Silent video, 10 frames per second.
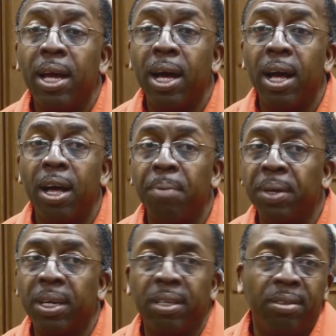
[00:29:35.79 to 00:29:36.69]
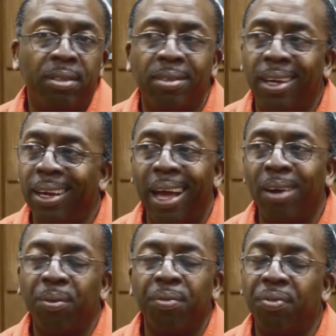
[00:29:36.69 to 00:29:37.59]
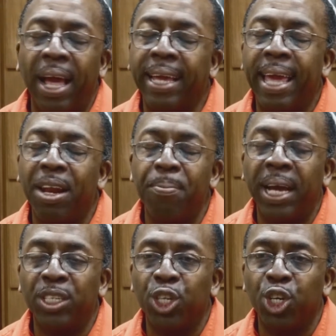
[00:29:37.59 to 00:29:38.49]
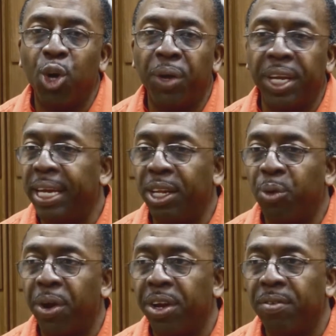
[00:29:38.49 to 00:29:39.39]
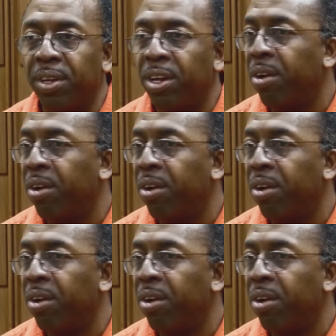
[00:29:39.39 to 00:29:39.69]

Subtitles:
Because I can't imagine it going anywhere, even